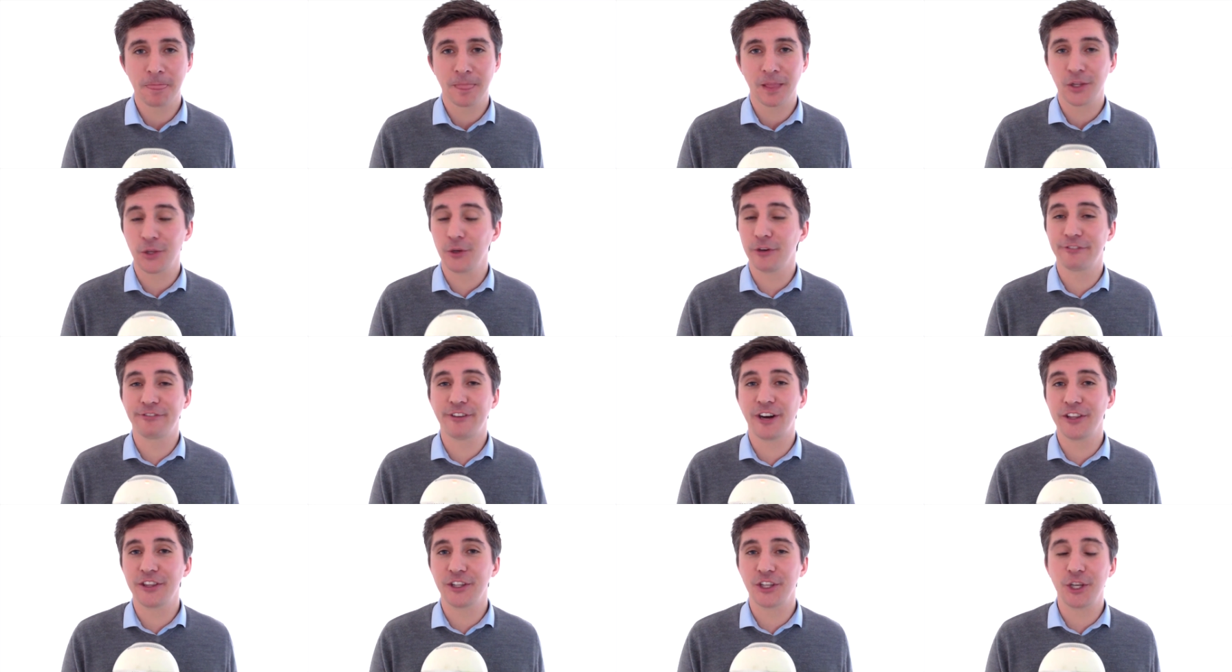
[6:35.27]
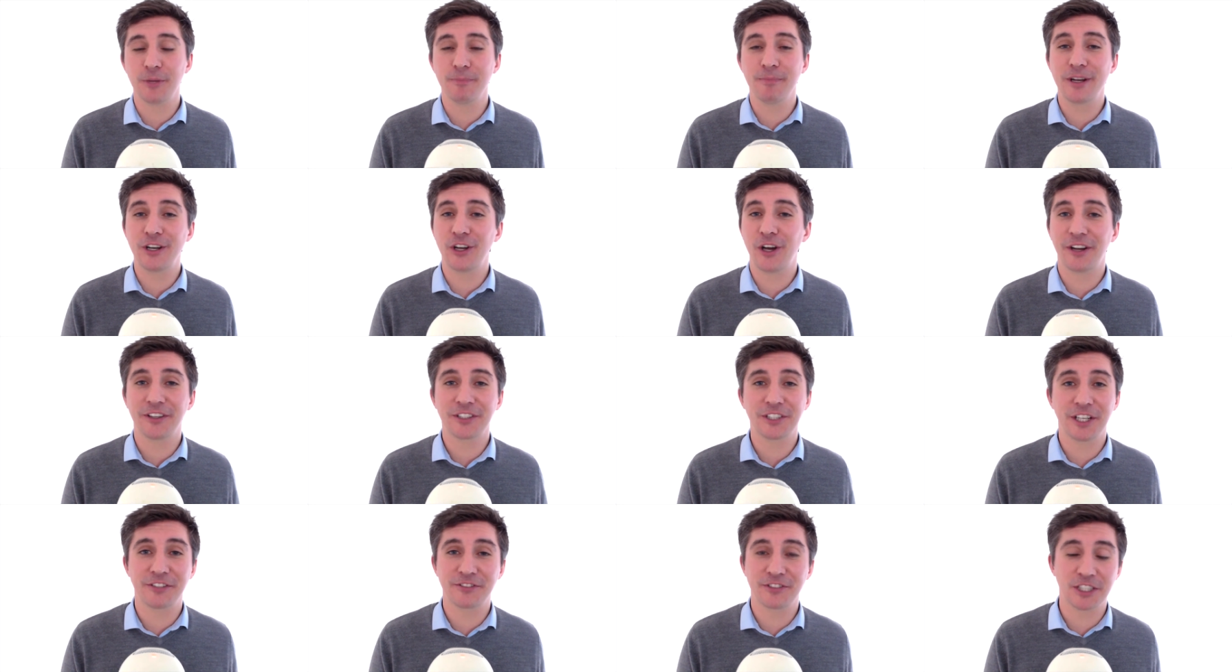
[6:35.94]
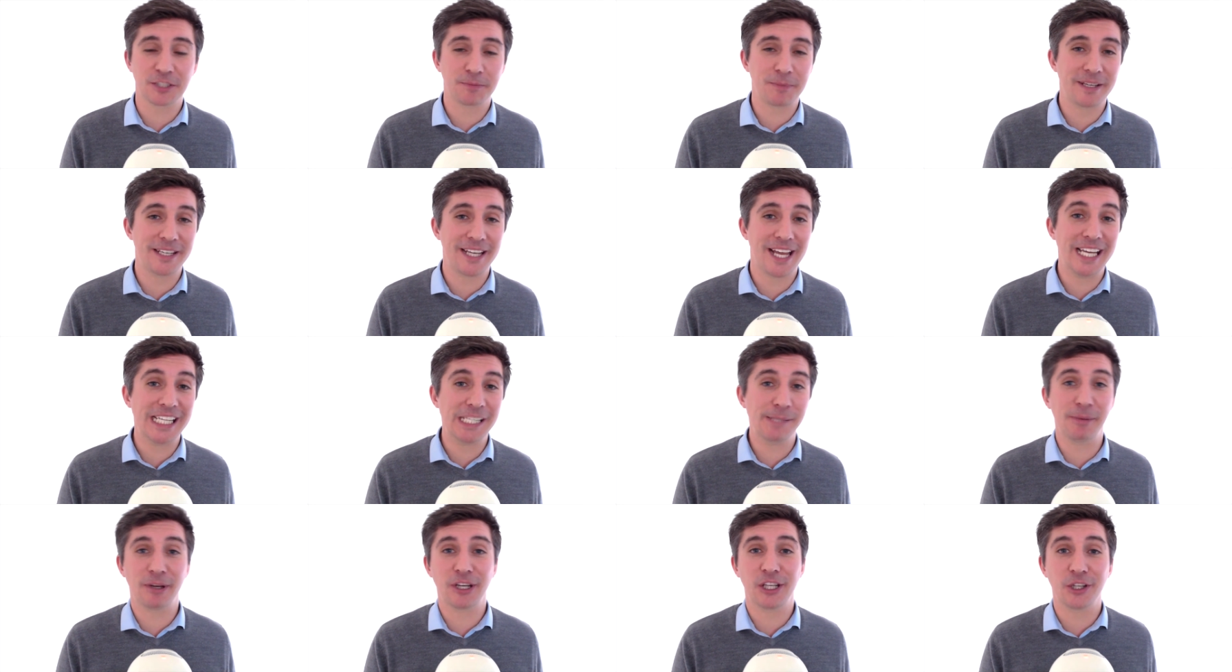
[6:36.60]
you'll find that you may not actually have to spend
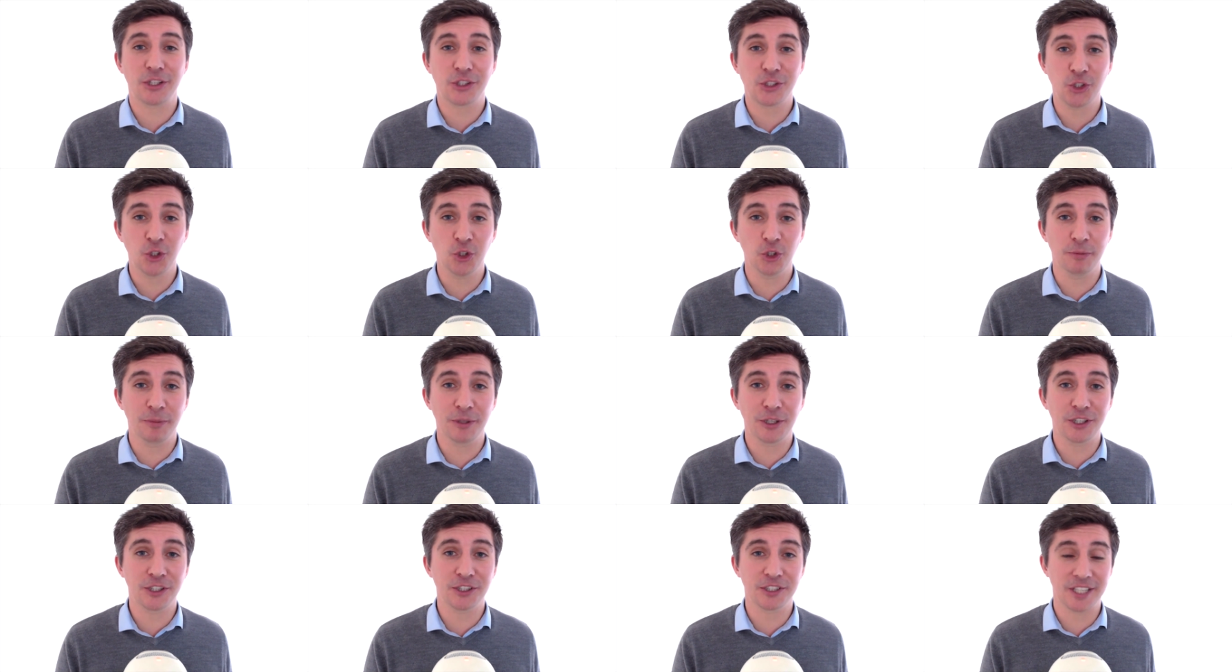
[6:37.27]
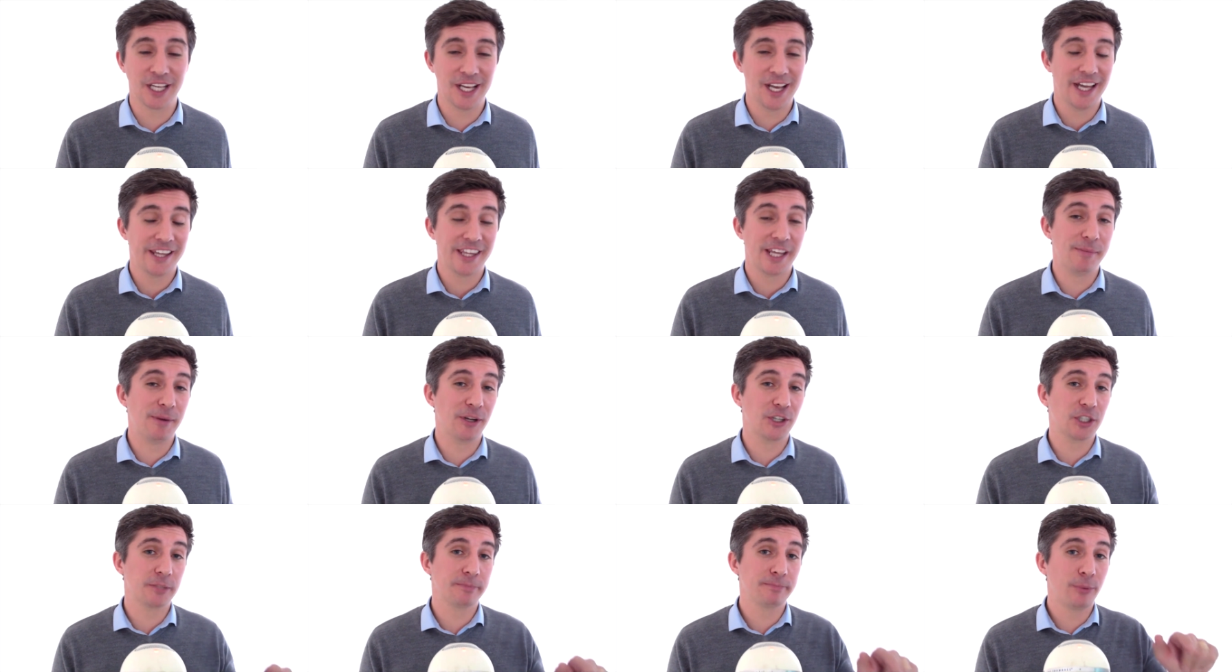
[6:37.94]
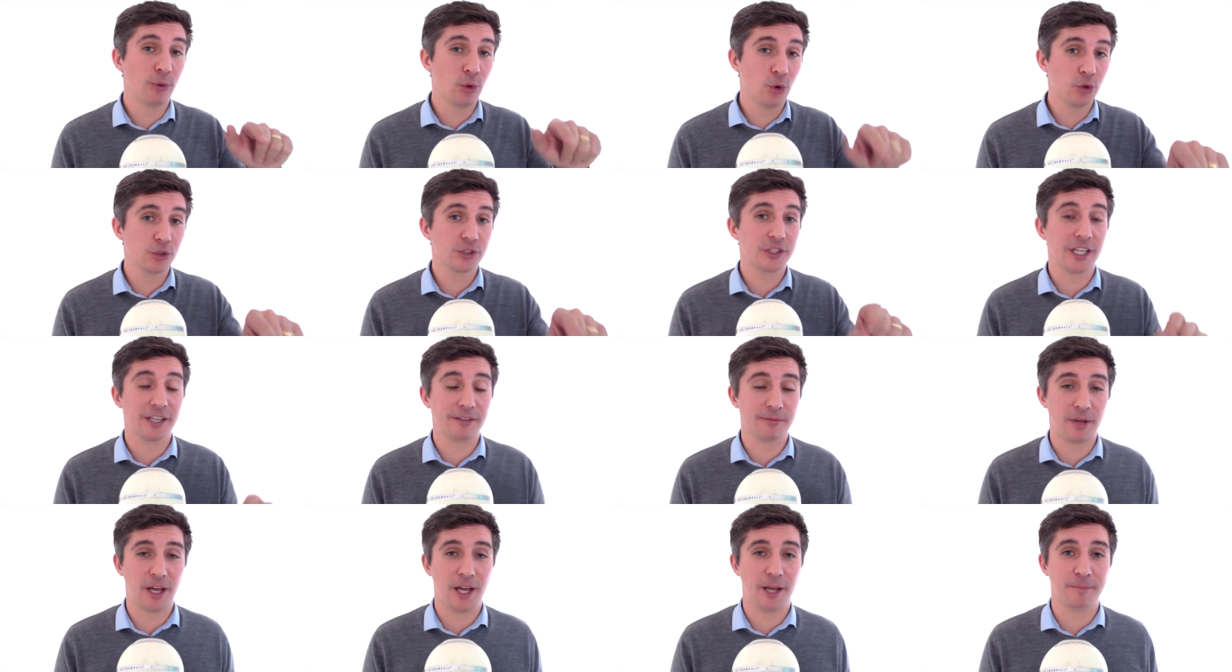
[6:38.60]
any money at all, because they might just pause
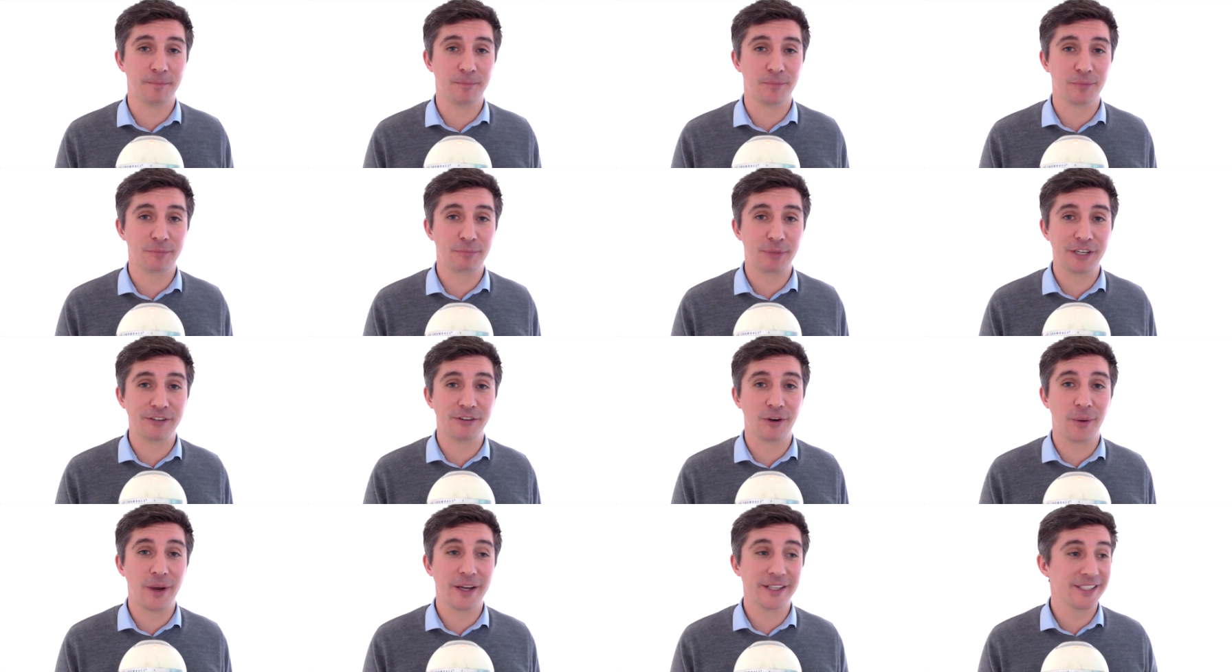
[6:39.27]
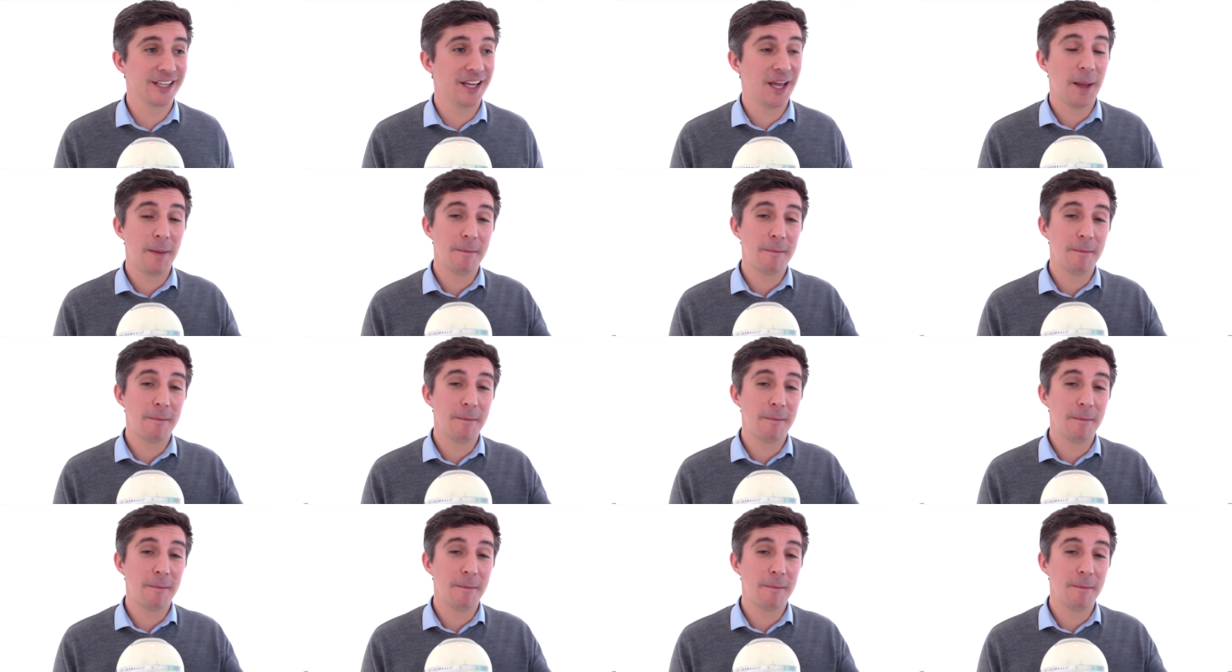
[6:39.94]
that um, pre-roll ad,